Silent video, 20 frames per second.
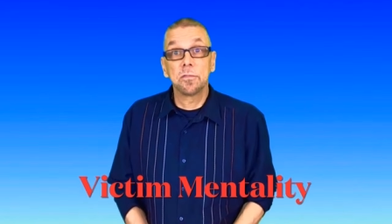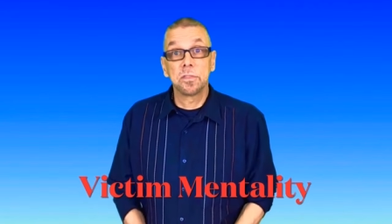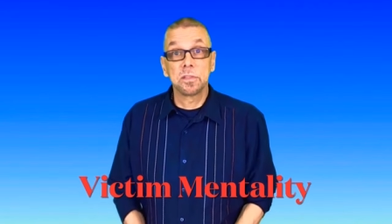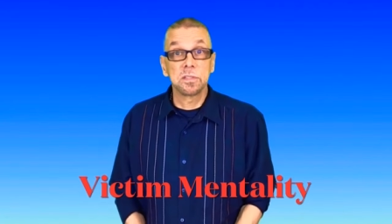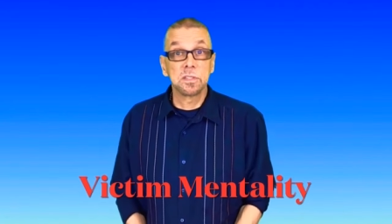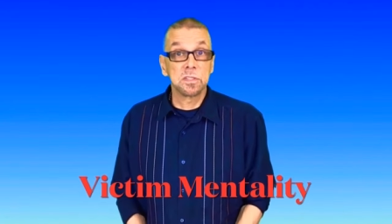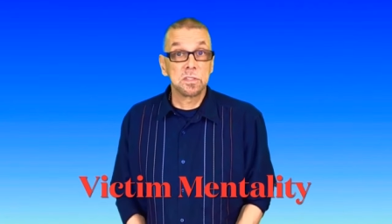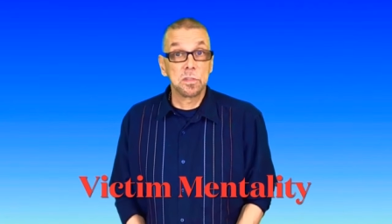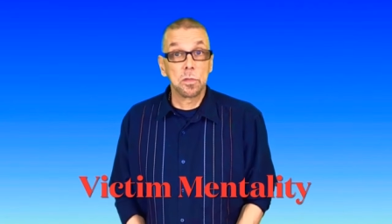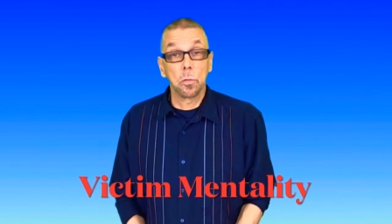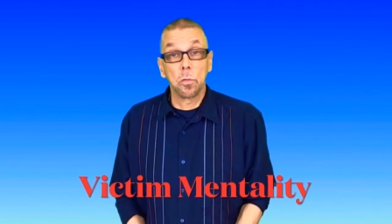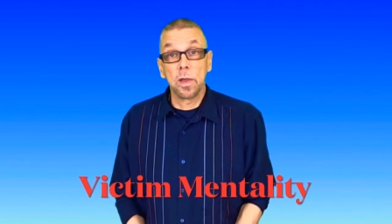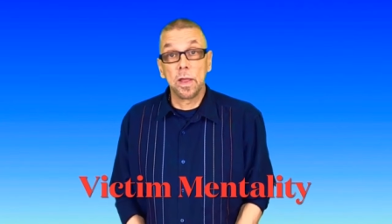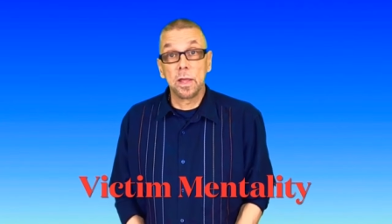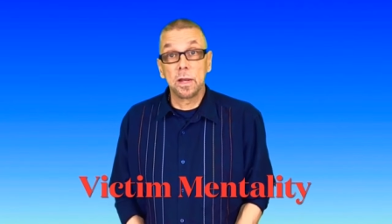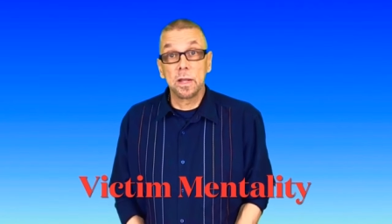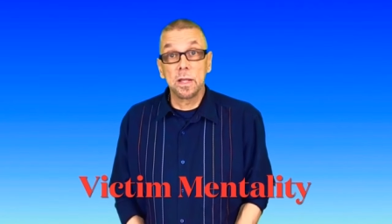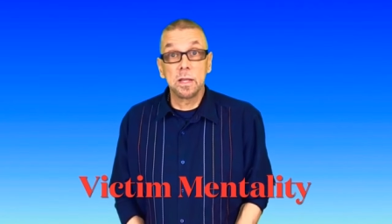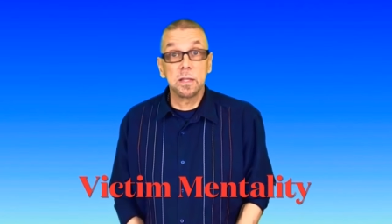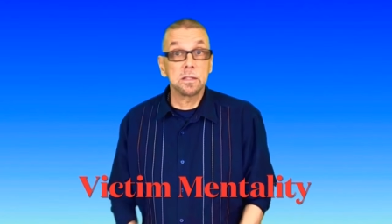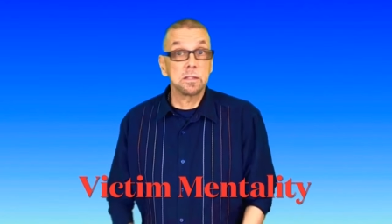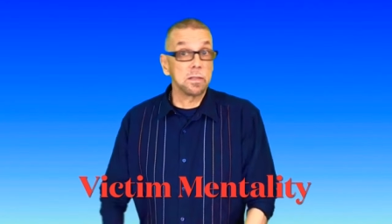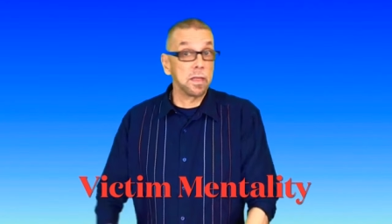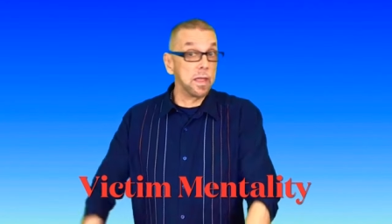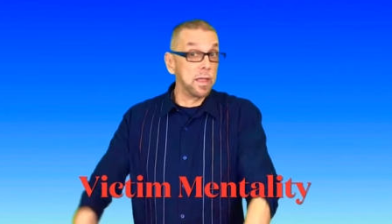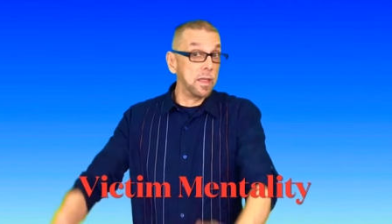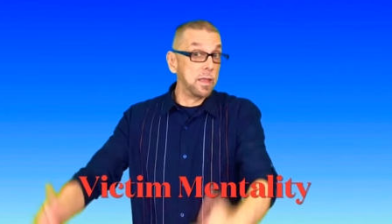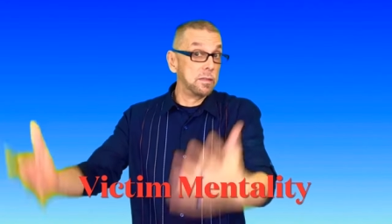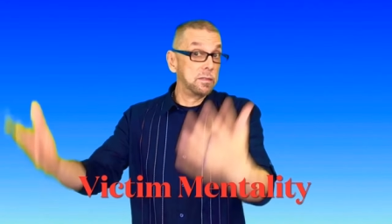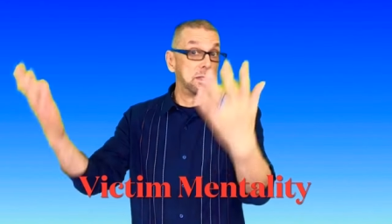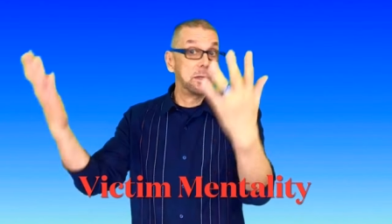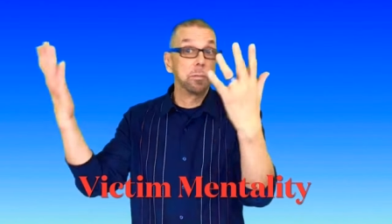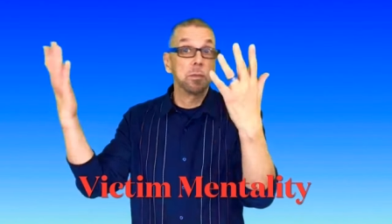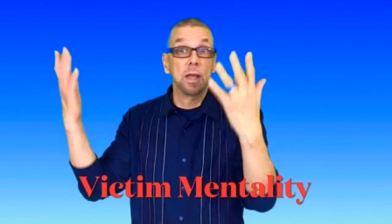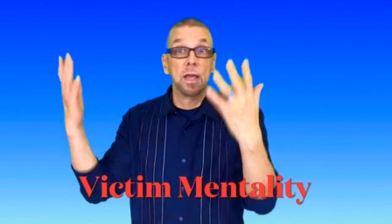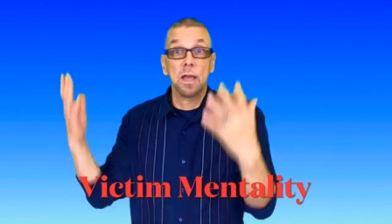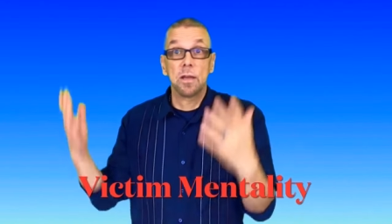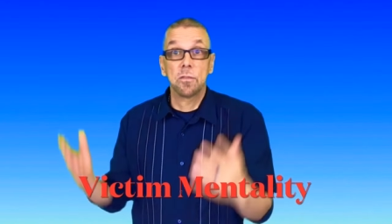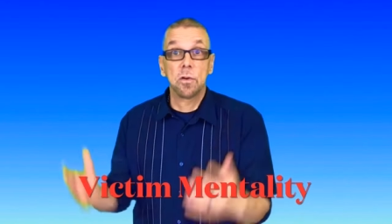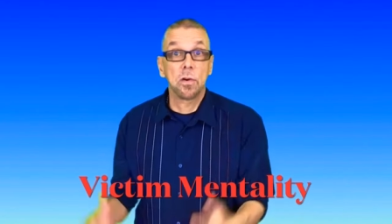This is the way it is. They seem to
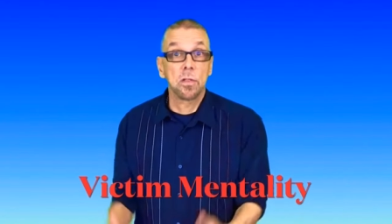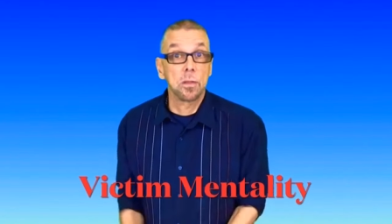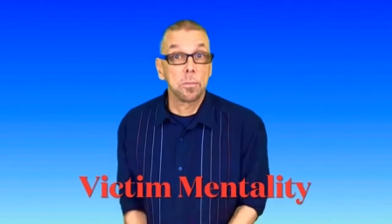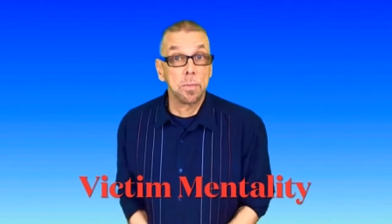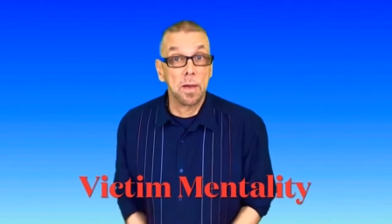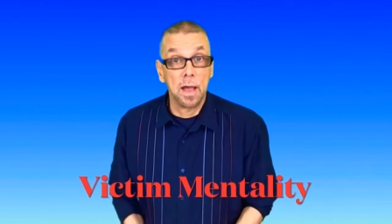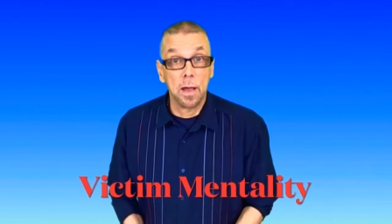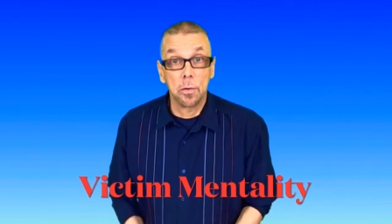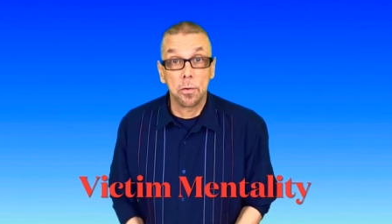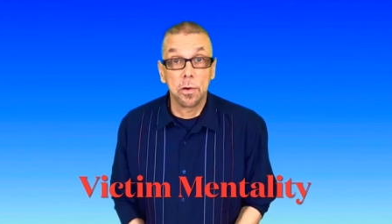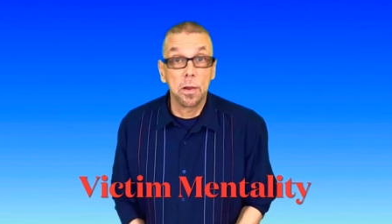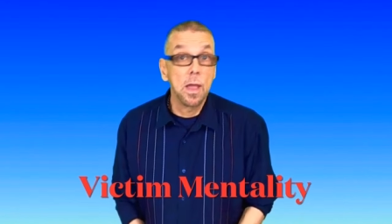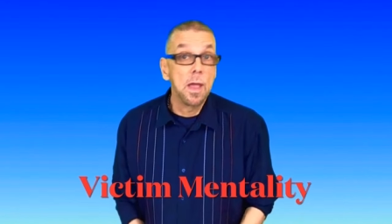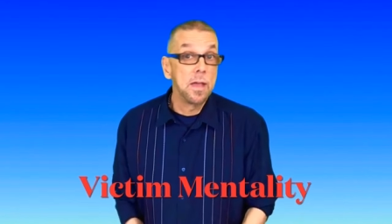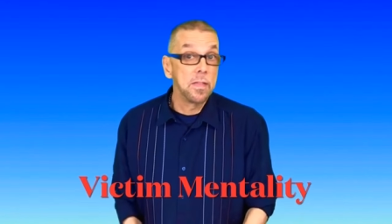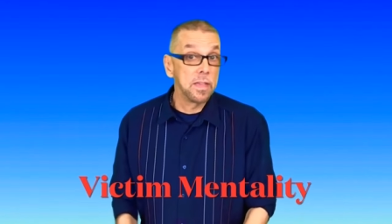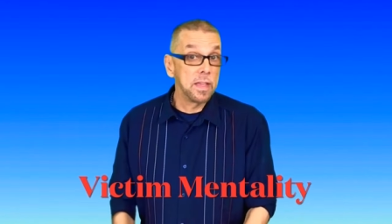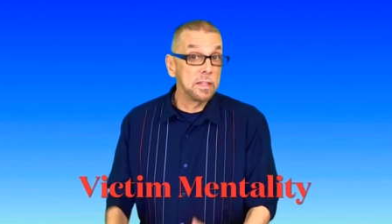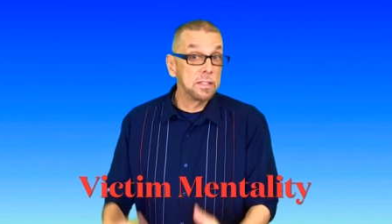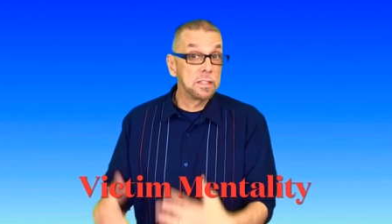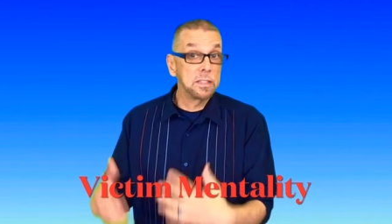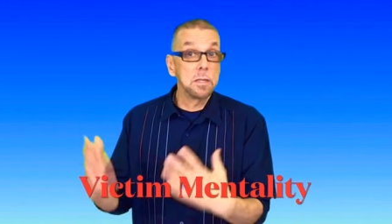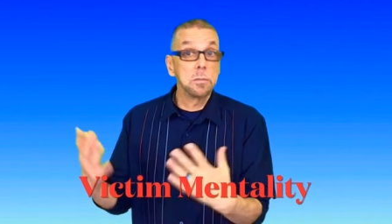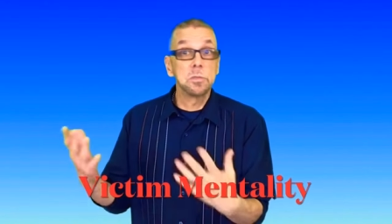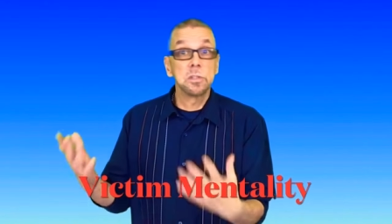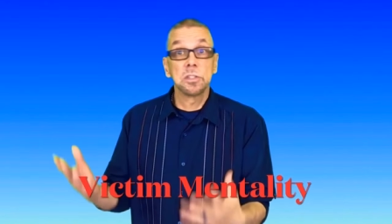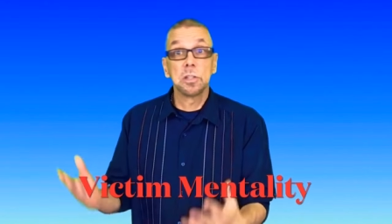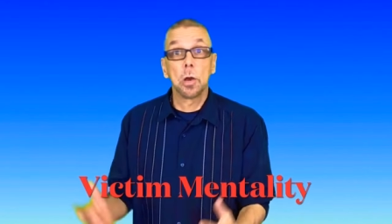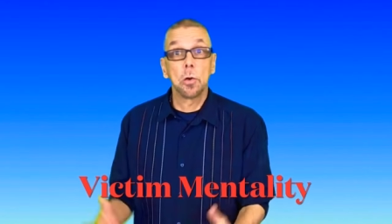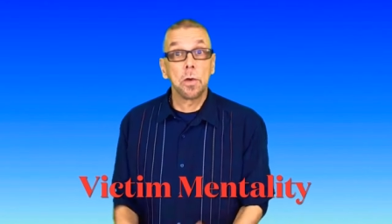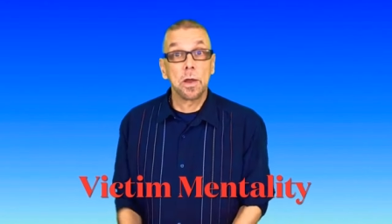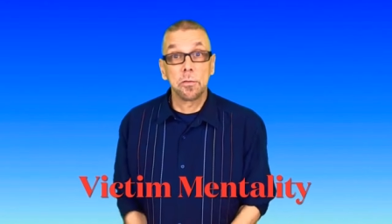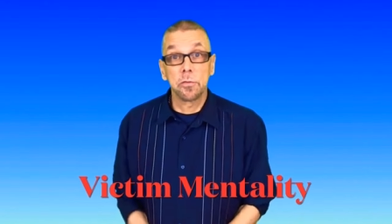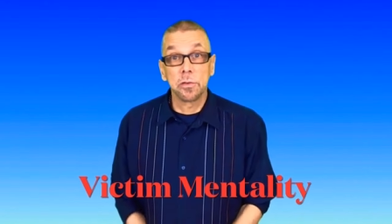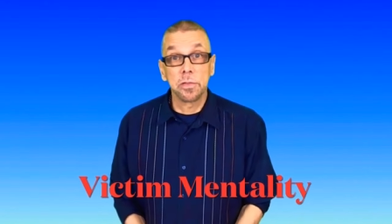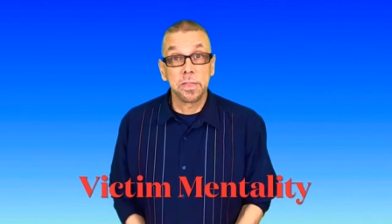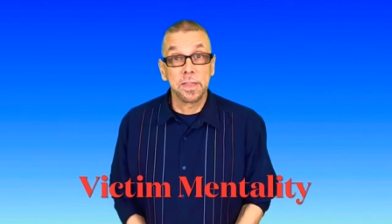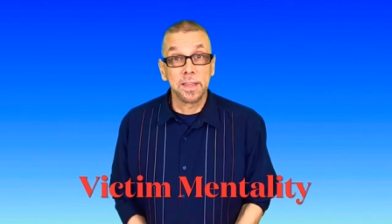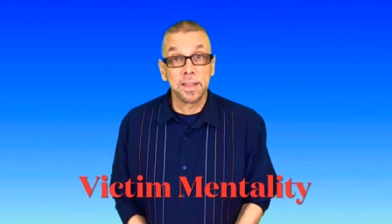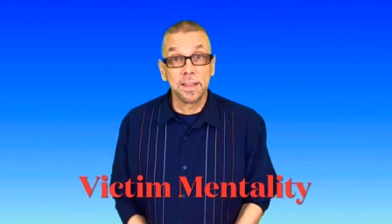have all the power. They seem to know
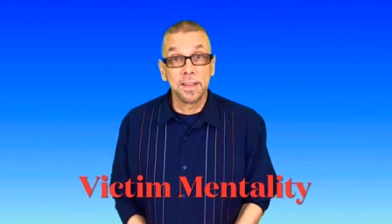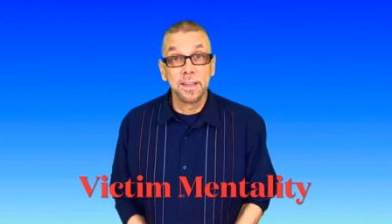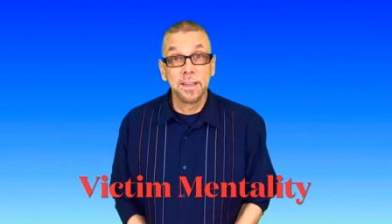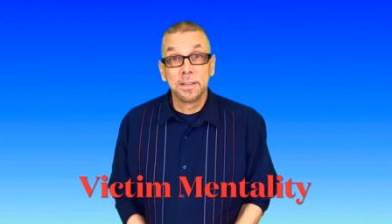everything.